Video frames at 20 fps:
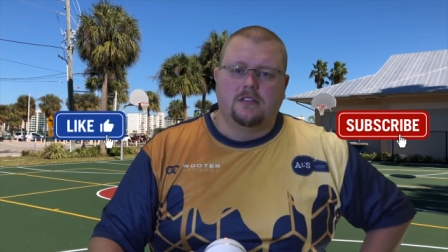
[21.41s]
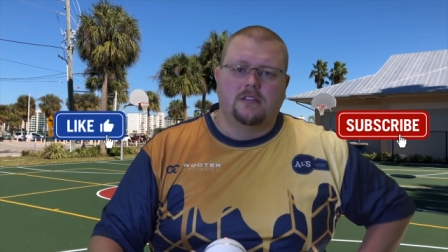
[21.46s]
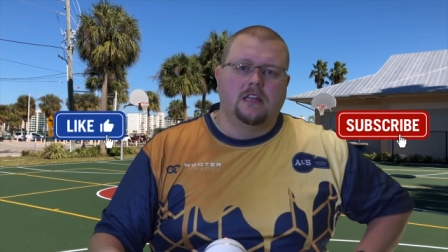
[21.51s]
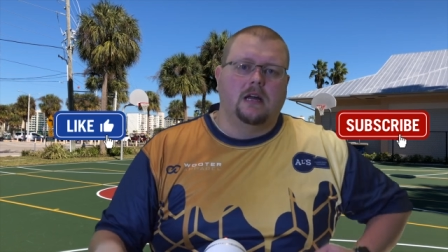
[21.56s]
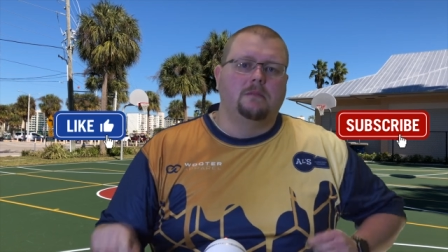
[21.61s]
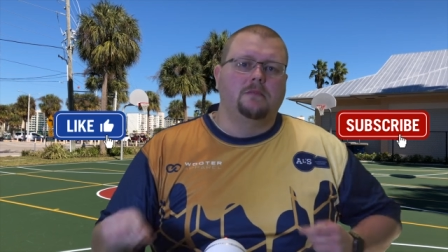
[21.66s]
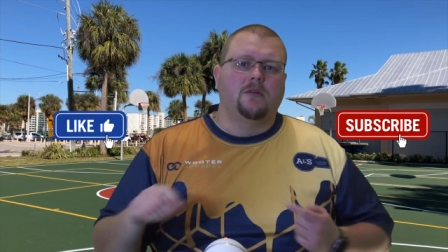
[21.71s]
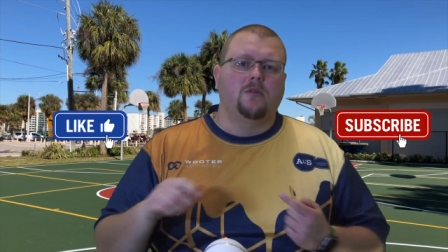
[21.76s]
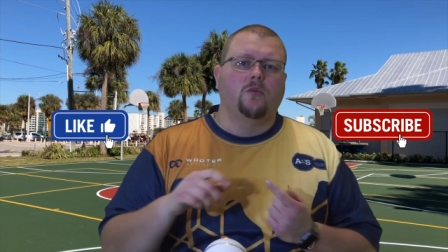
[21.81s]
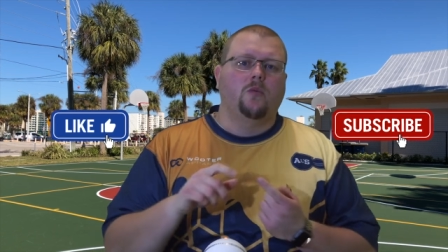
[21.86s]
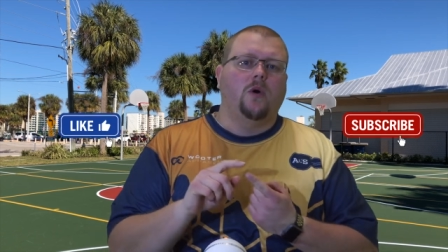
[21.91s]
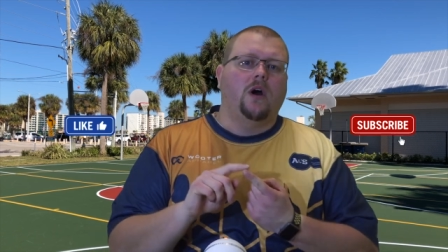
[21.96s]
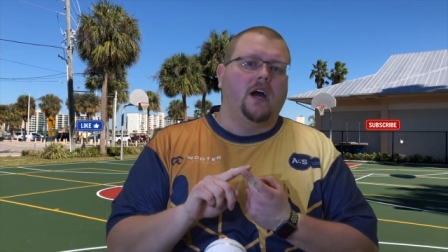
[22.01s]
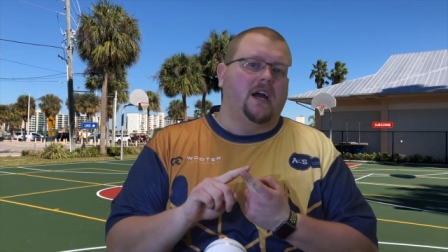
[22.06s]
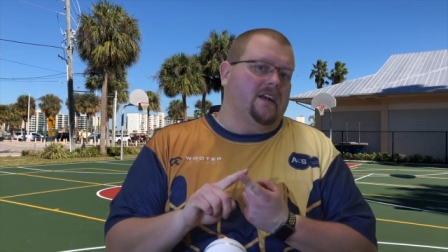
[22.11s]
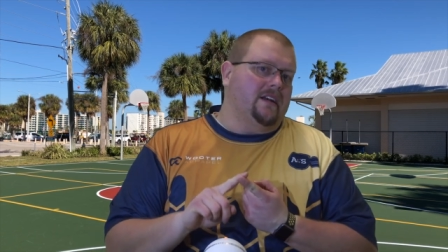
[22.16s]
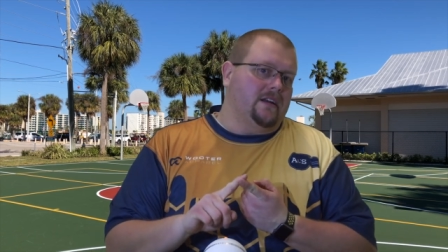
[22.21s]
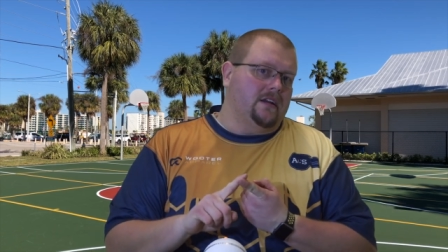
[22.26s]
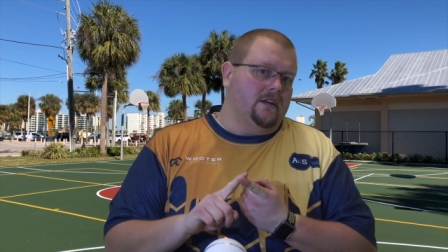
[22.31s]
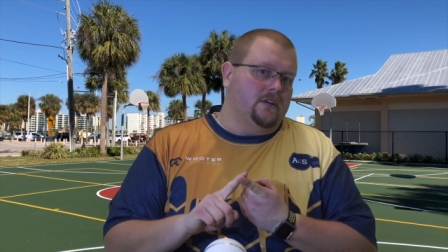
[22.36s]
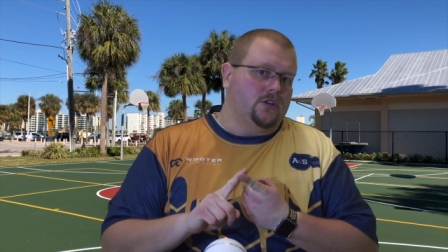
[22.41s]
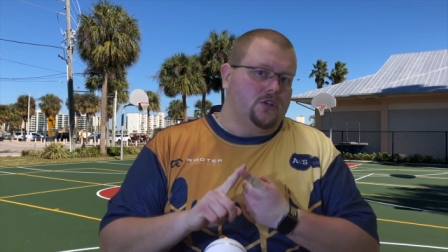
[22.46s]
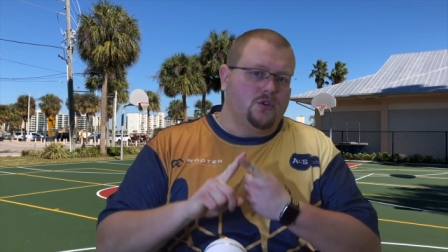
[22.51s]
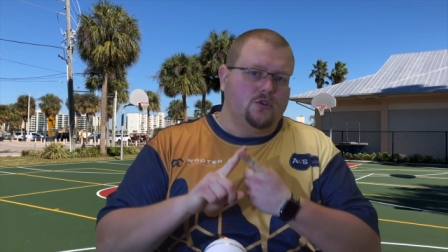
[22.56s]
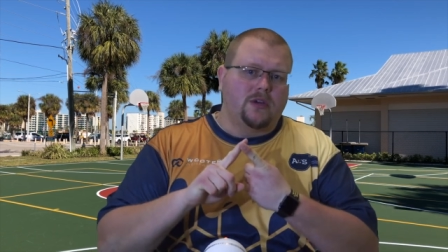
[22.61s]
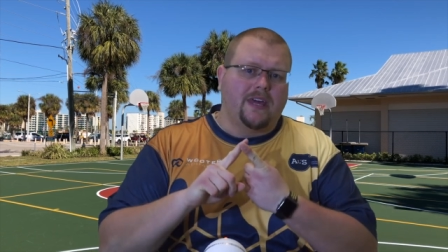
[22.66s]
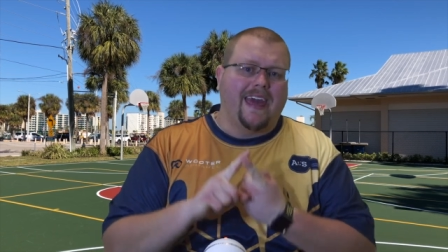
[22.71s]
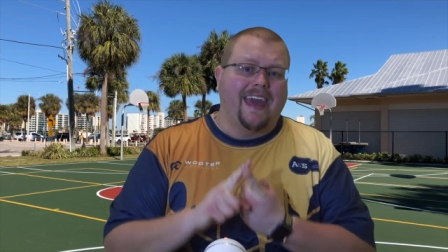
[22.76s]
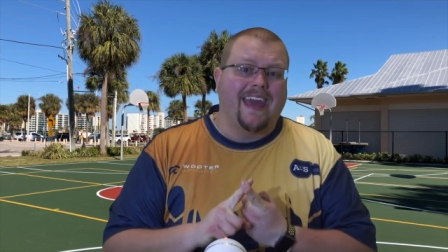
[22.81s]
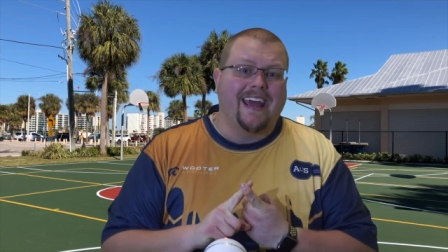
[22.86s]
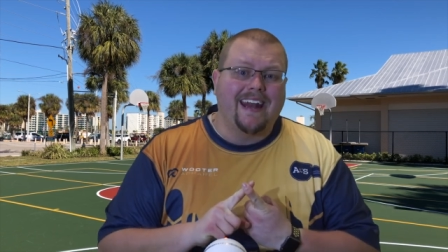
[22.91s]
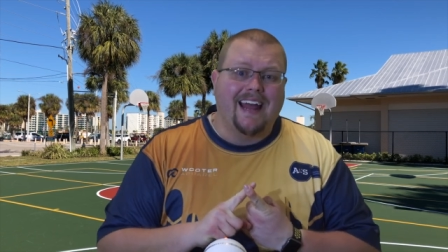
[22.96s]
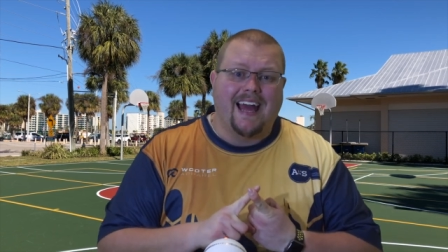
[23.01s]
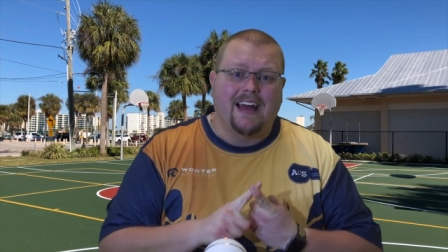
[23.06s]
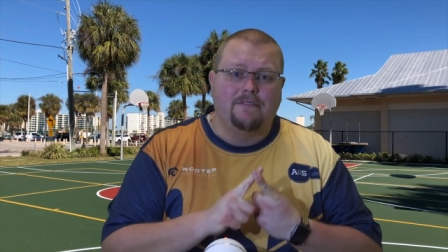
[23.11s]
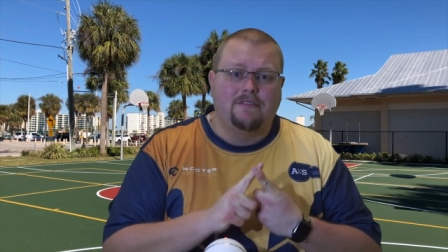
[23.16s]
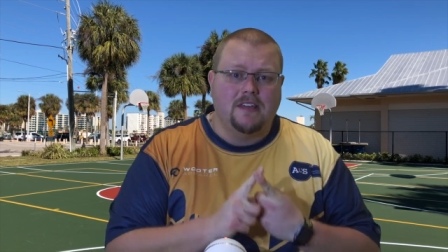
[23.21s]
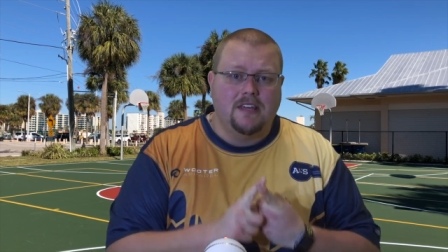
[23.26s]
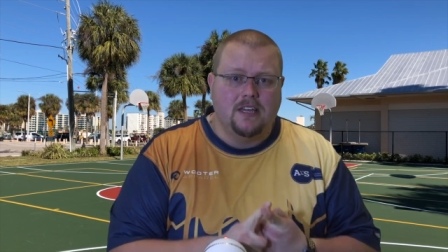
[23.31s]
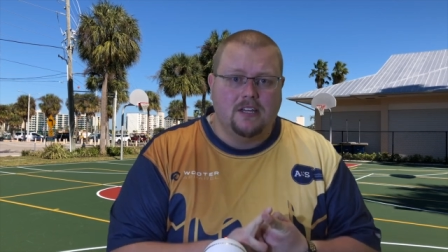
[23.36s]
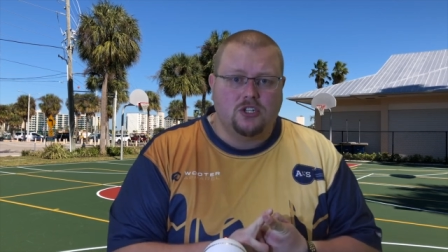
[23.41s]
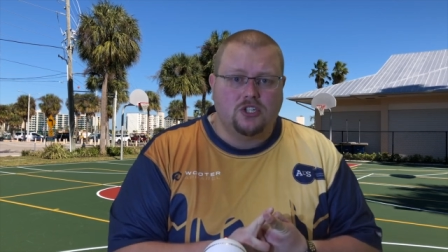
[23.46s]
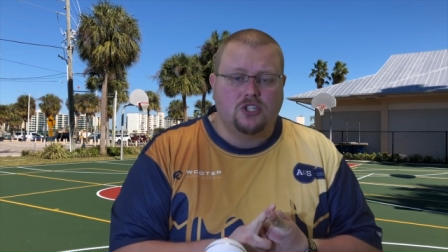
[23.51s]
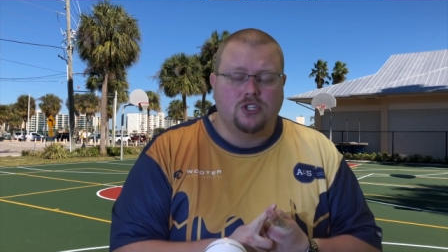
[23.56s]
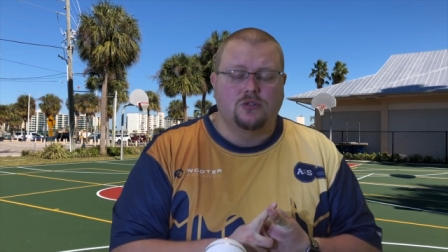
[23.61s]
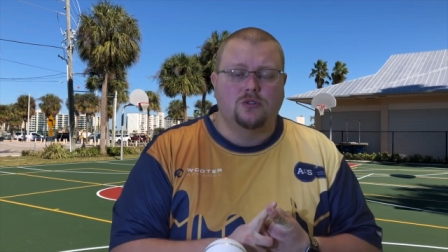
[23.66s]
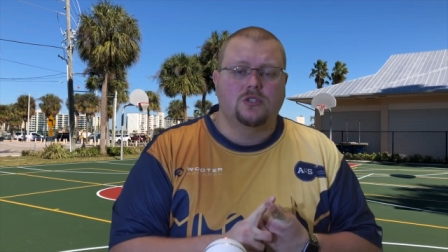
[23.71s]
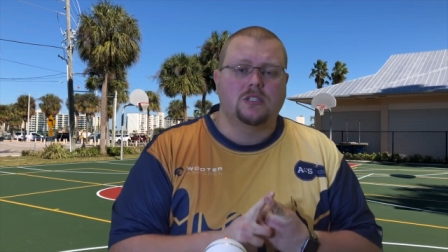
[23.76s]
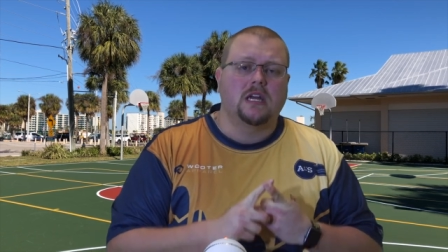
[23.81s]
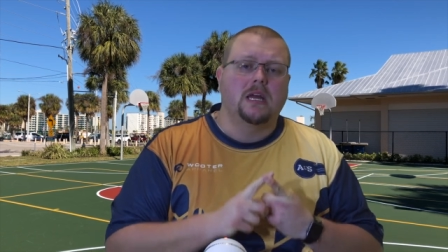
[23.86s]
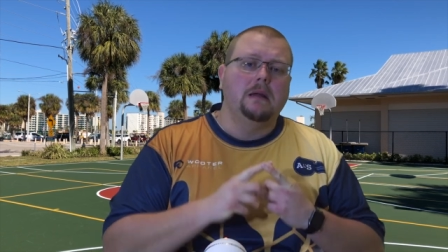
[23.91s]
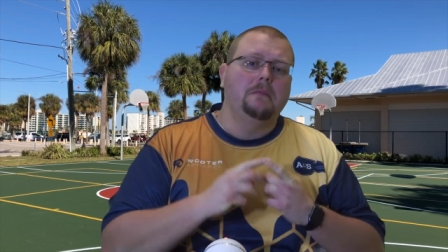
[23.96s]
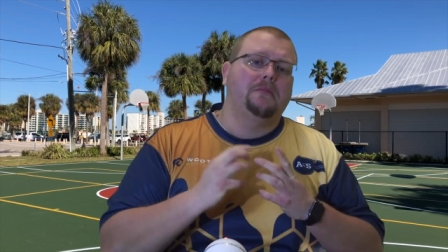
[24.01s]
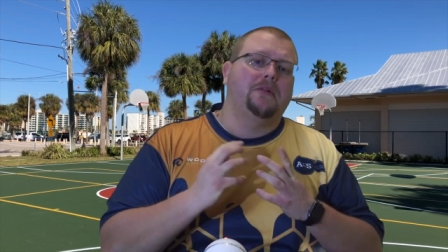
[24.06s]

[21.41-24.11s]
Number one, you can have issues